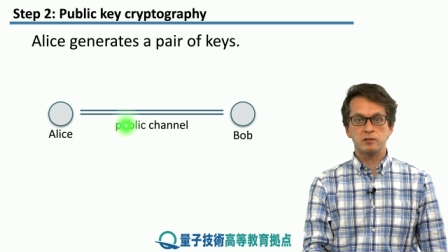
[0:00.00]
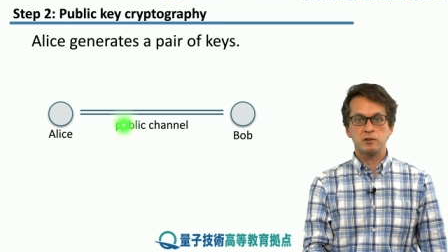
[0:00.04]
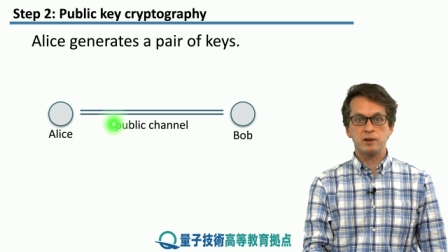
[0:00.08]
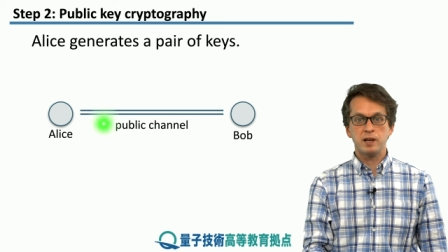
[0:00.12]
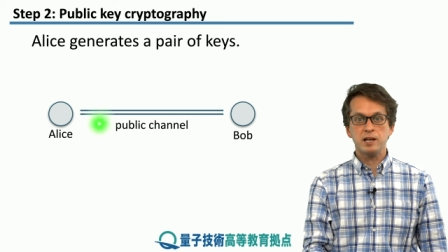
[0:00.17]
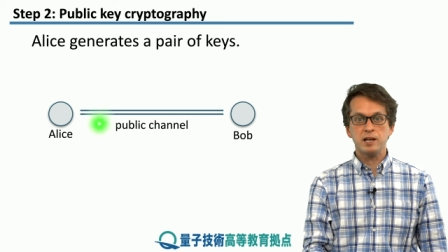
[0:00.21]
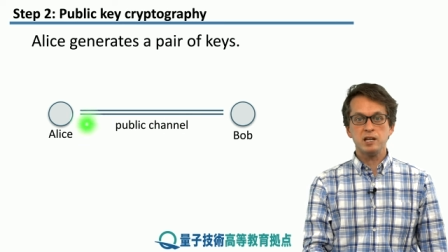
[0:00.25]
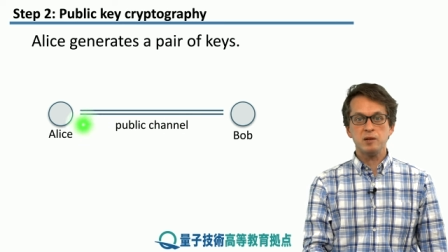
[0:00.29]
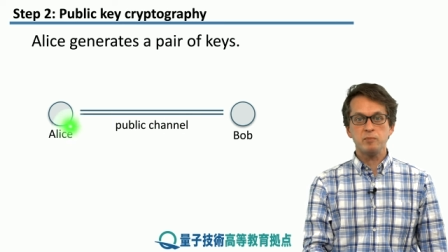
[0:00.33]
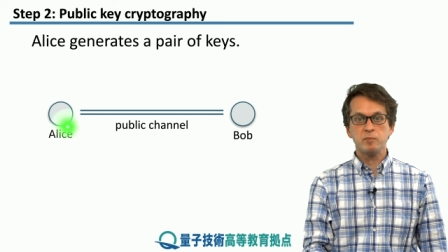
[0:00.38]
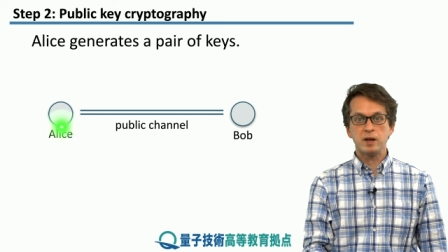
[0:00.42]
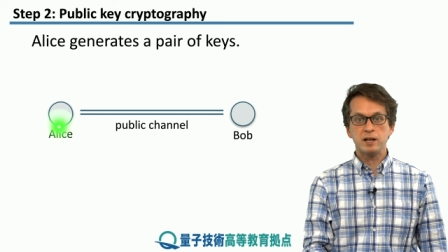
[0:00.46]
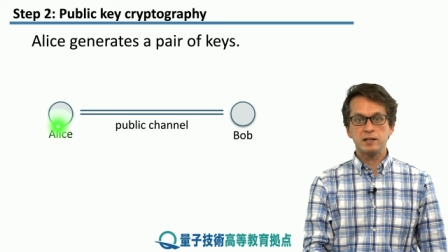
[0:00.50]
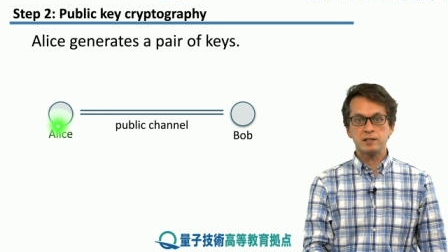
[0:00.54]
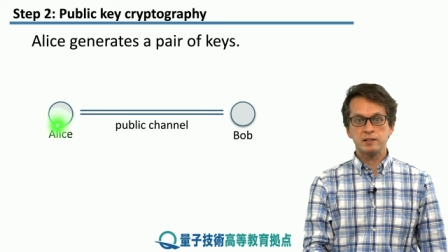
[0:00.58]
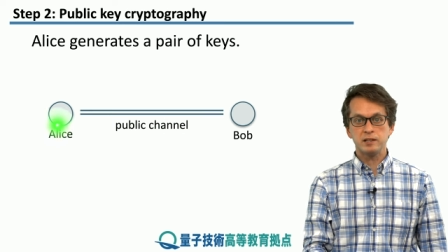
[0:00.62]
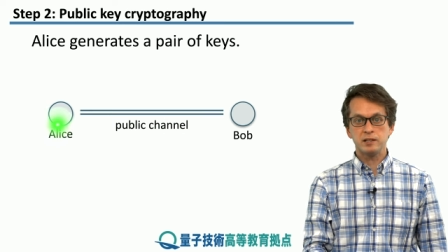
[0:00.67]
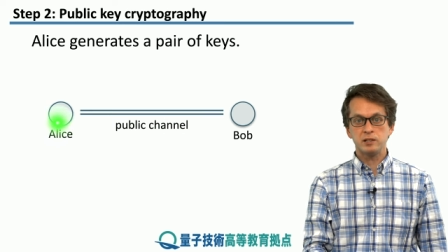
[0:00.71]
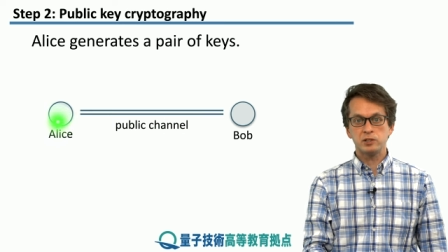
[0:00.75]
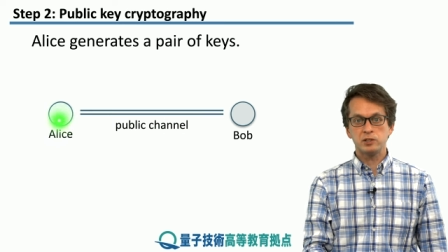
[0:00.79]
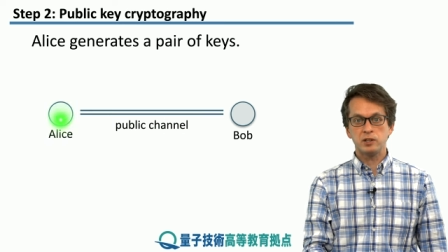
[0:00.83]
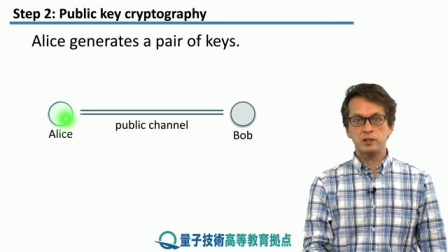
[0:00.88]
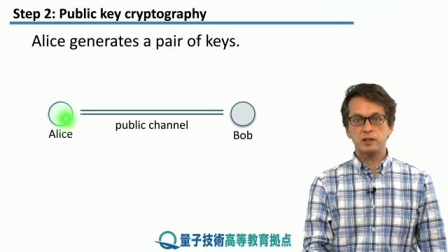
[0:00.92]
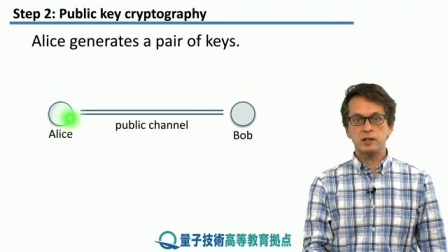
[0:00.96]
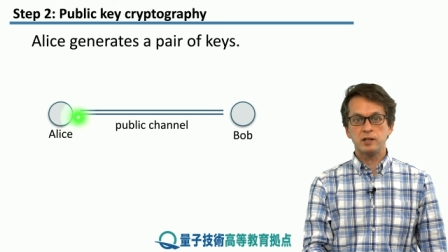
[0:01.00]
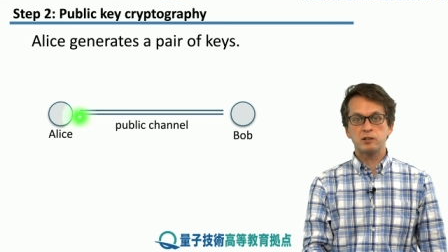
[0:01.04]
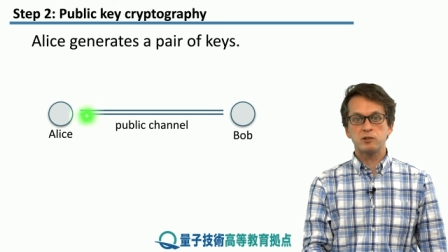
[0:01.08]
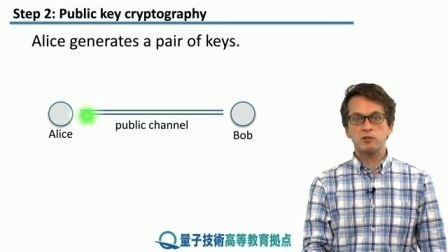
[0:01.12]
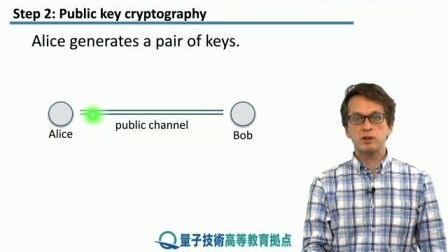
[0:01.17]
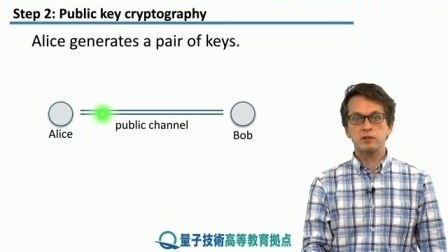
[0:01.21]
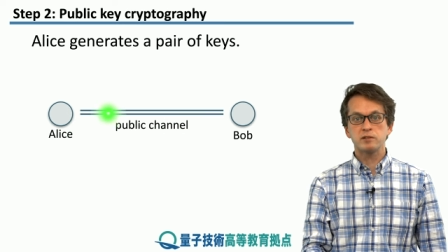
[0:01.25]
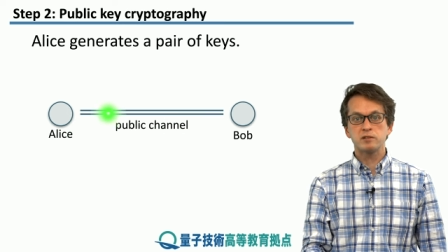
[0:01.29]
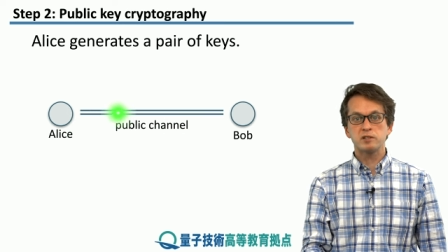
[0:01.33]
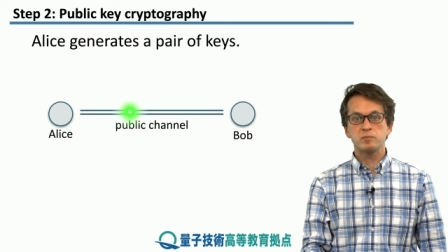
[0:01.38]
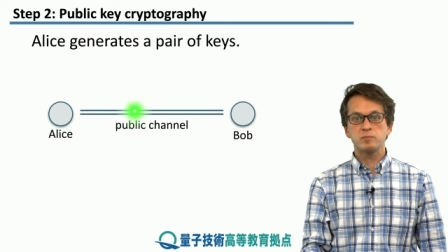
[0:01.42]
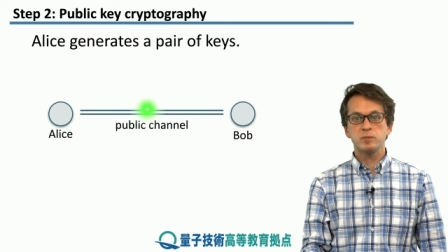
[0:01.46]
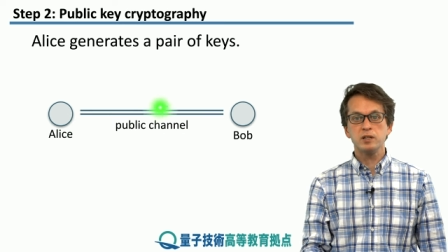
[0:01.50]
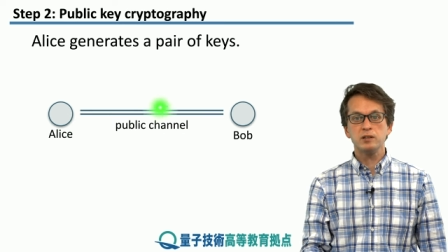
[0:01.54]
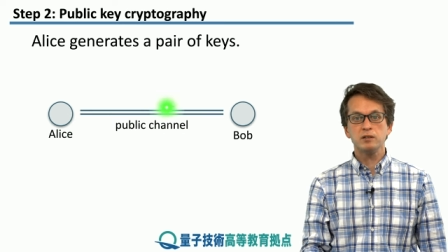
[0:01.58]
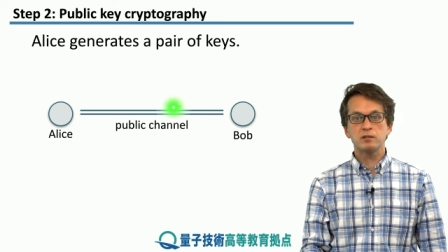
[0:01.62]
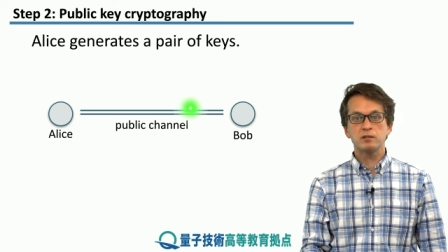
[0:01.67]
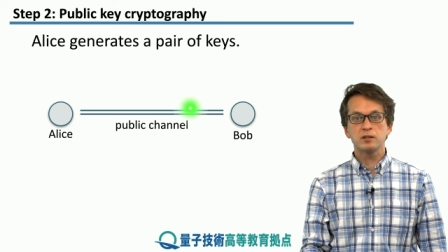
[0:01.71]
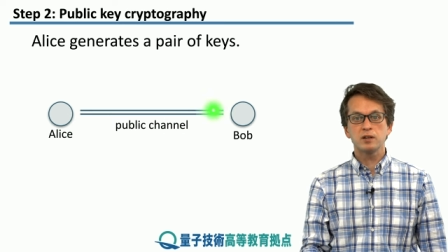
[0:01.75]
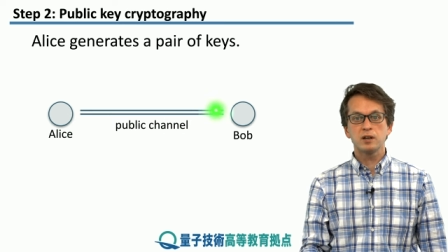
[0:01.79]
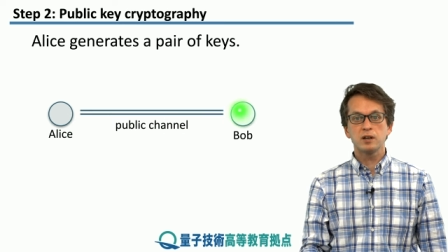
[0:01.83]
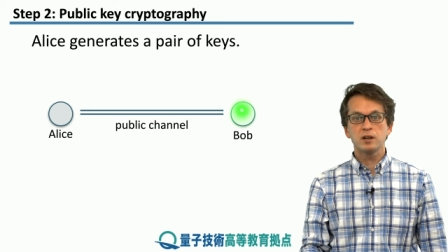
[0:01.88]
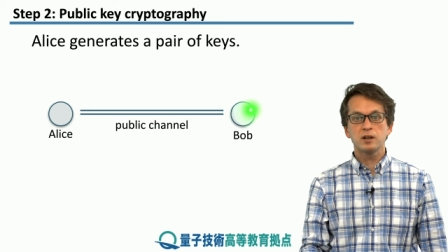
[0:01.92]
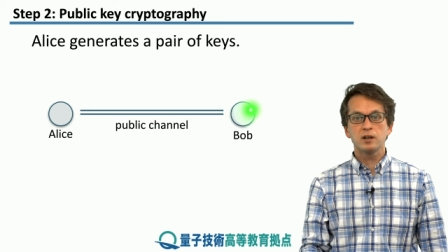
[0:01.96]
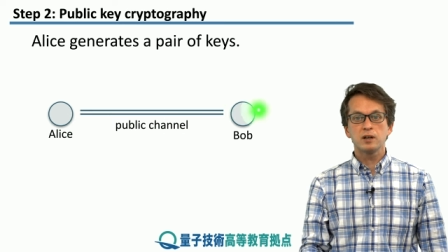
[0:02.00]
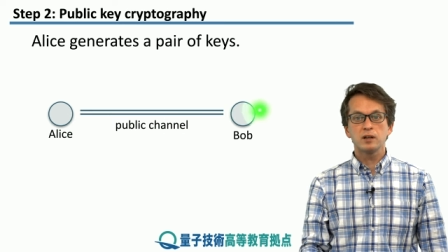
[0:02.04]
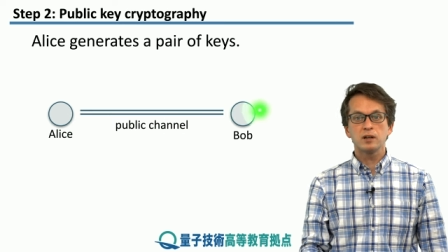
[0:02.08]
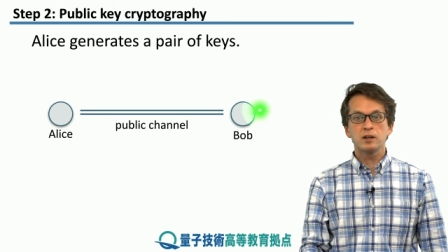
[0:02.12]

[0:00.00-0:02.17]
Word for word: So any message that they transmit